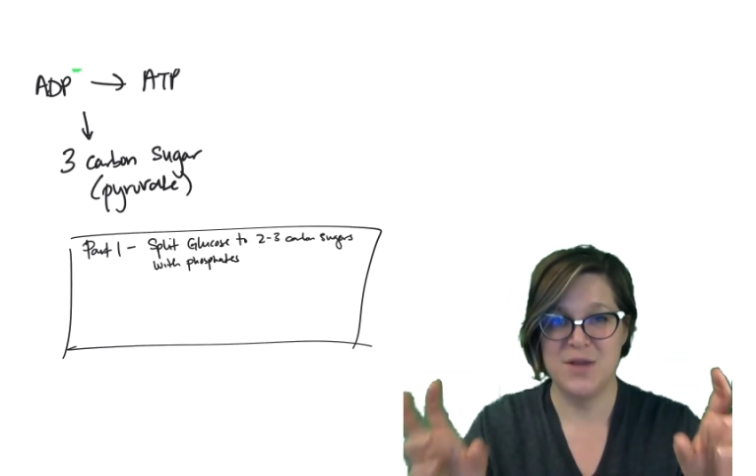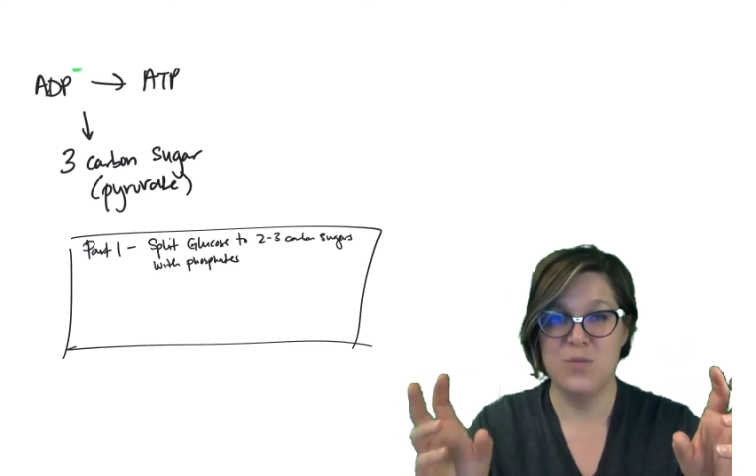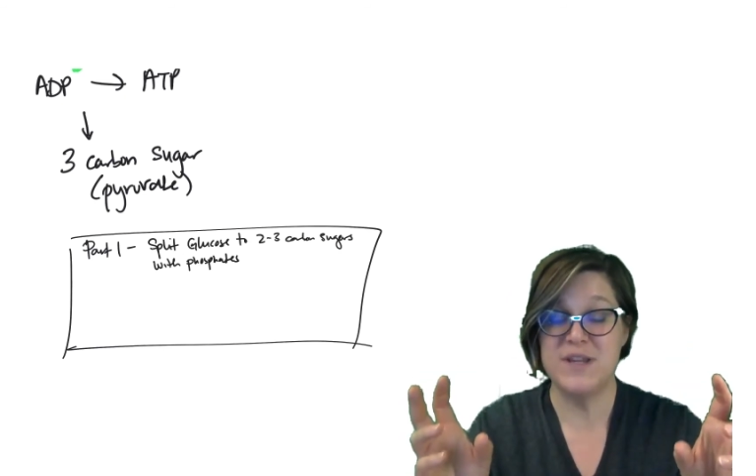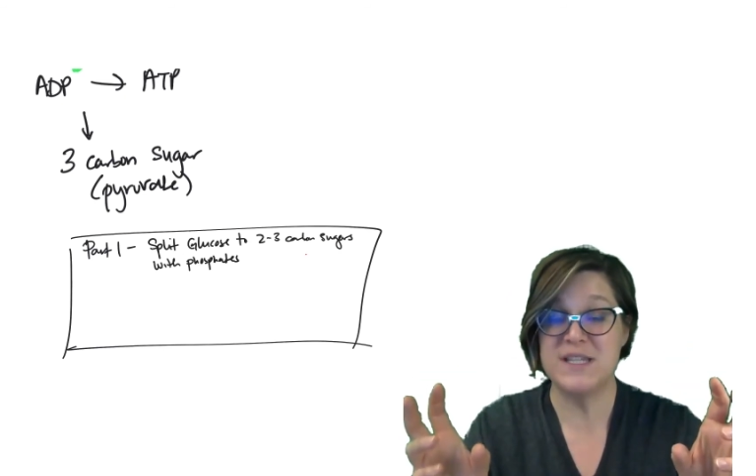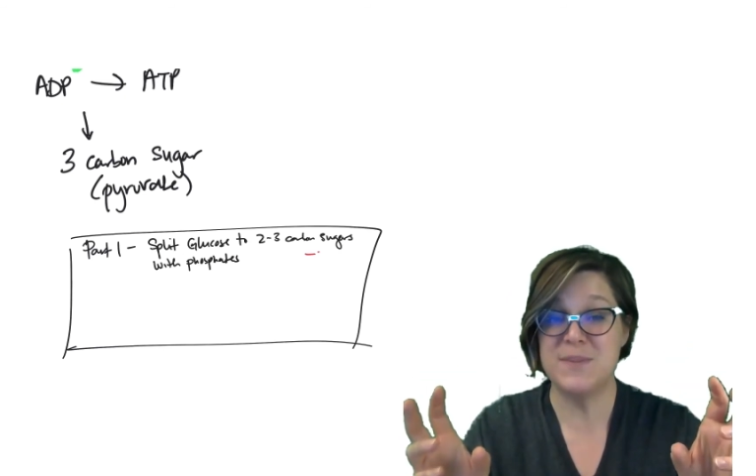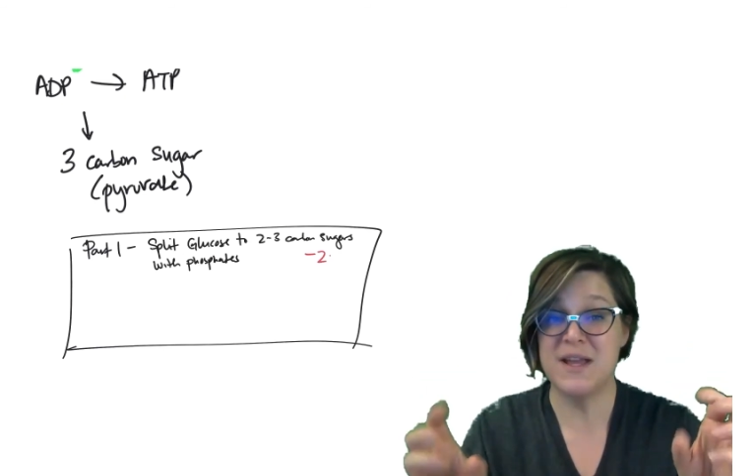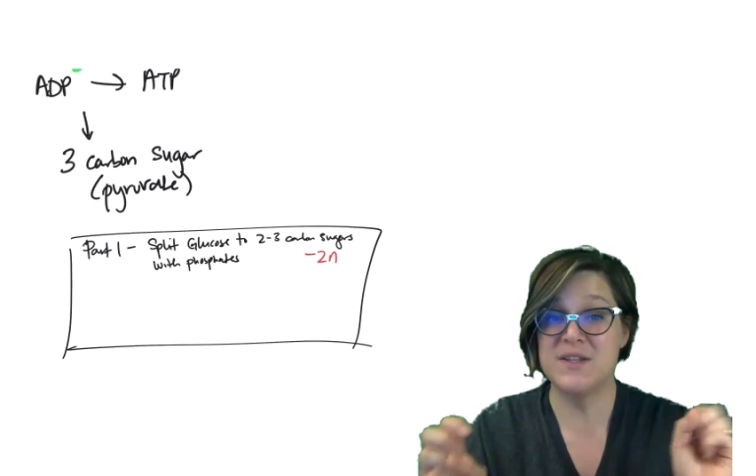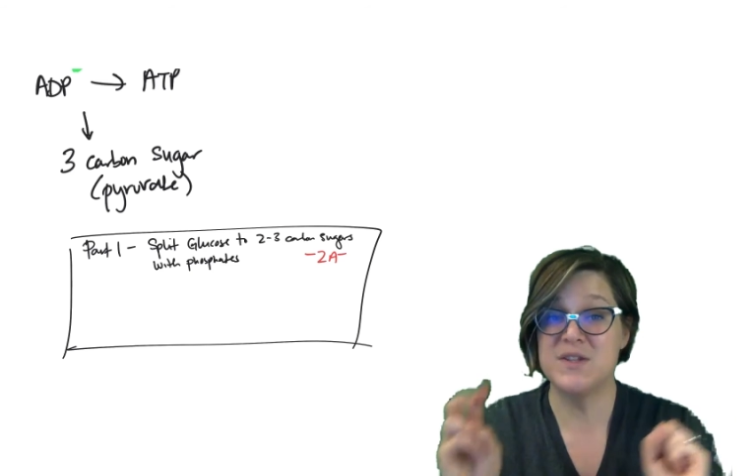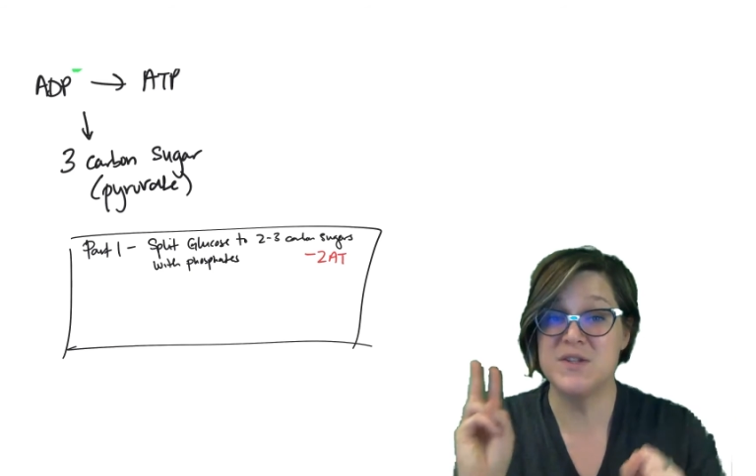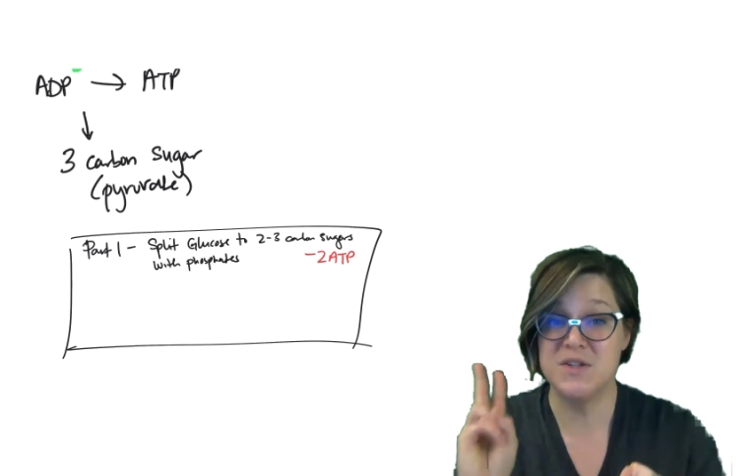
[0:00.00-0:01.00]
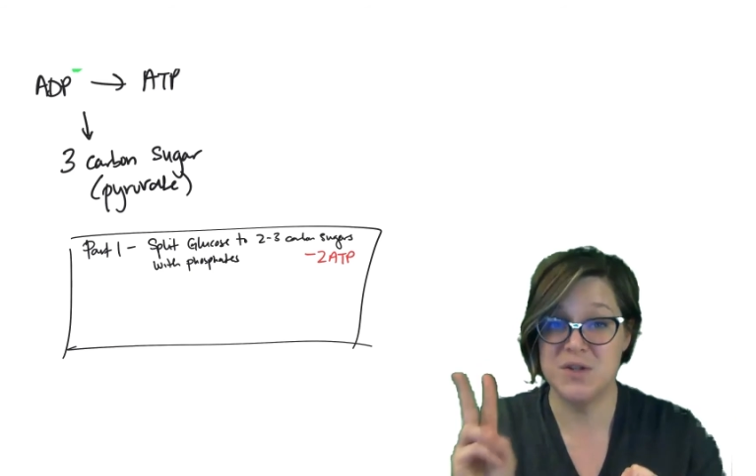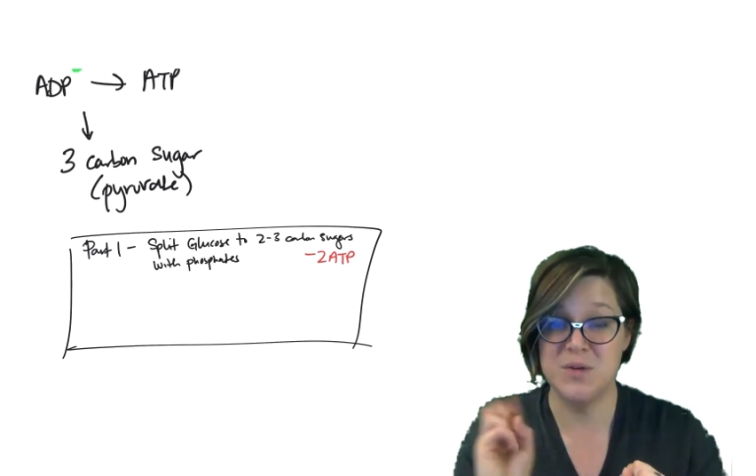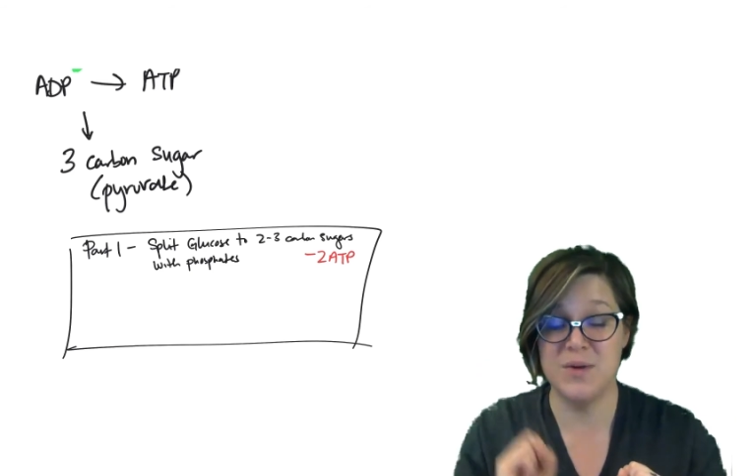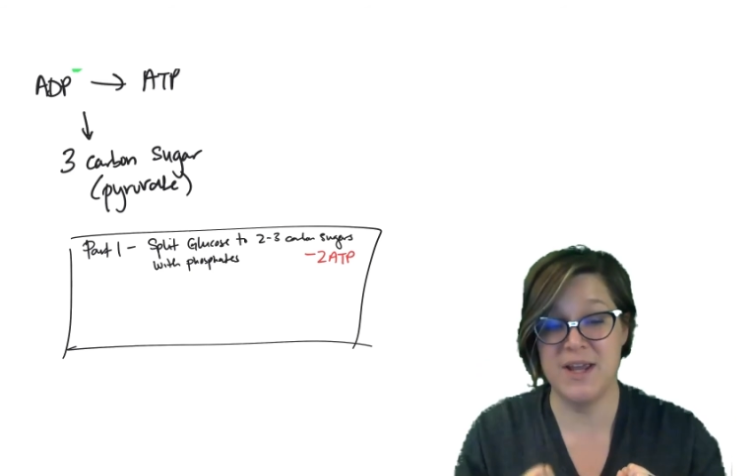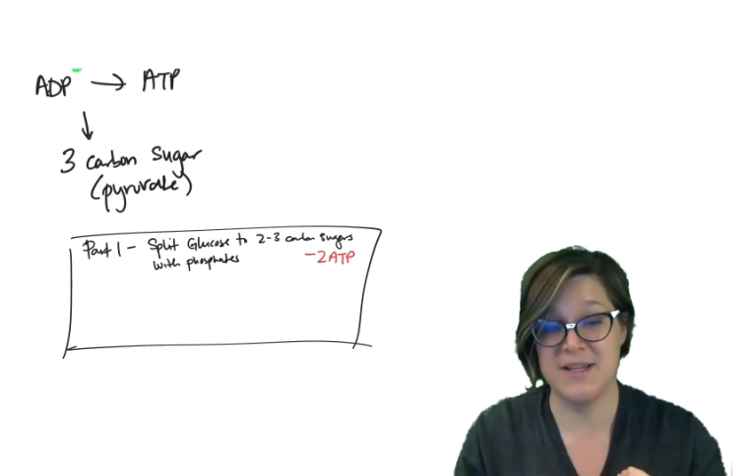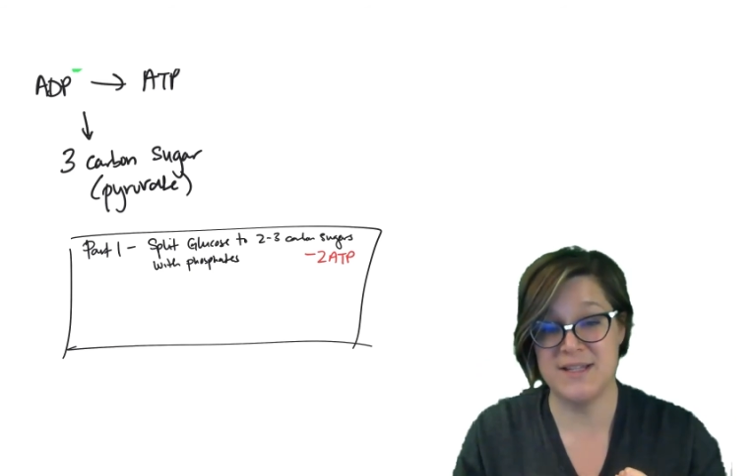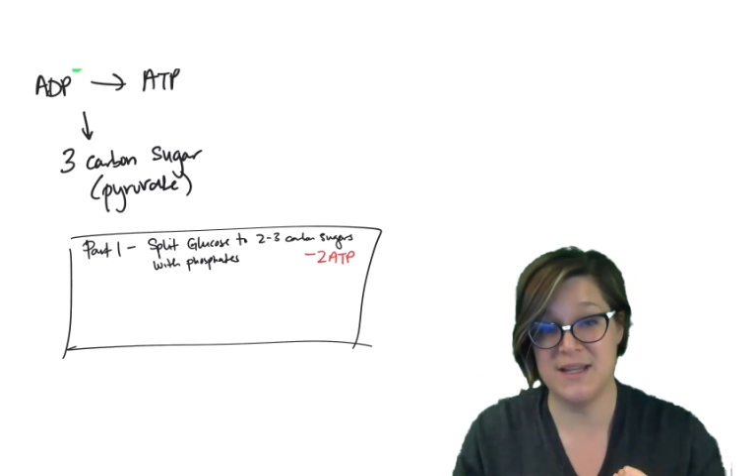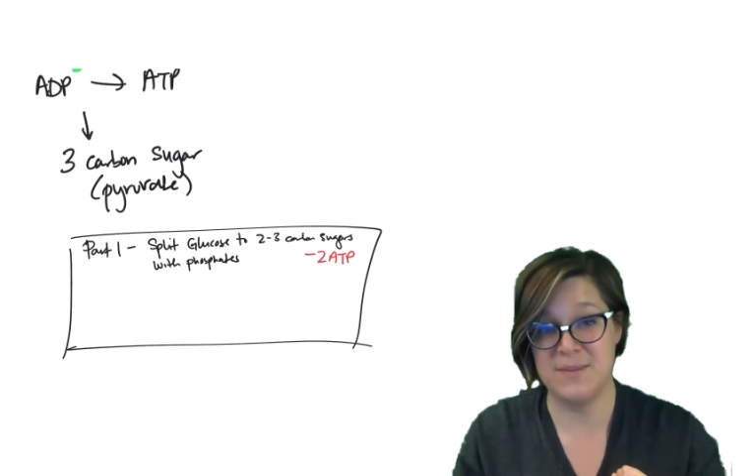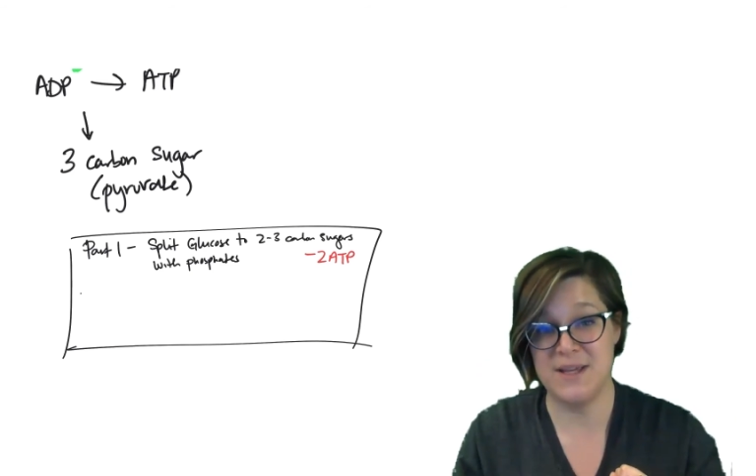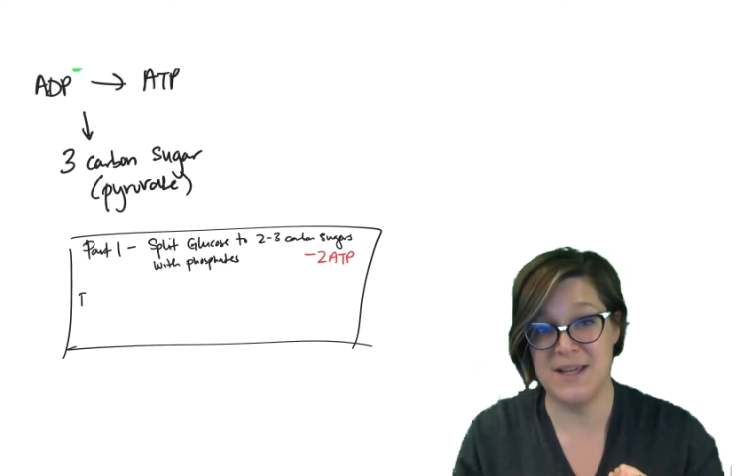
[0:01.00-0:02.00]
we spent 2
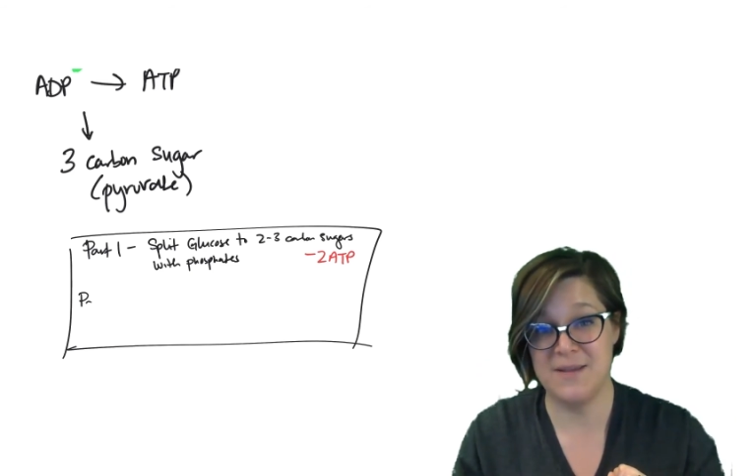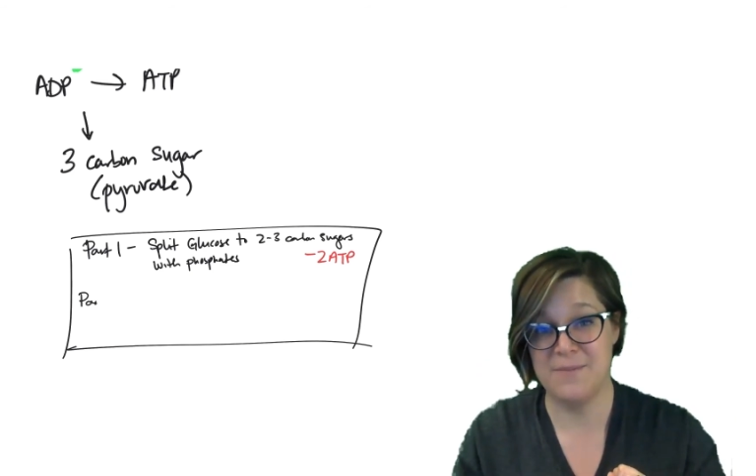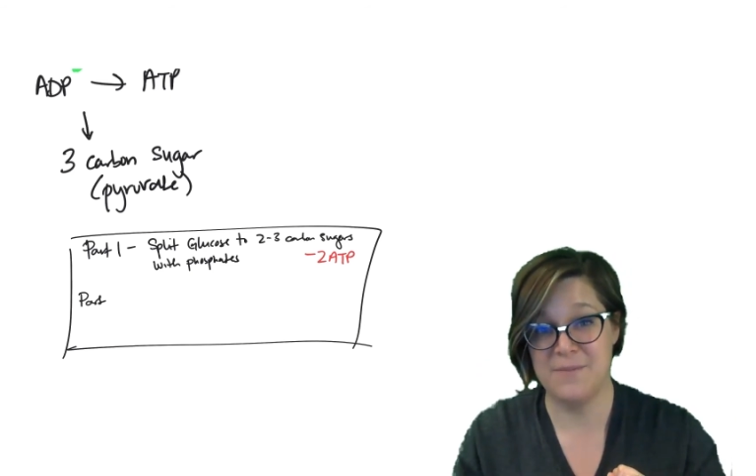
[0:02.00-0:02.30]
ATP.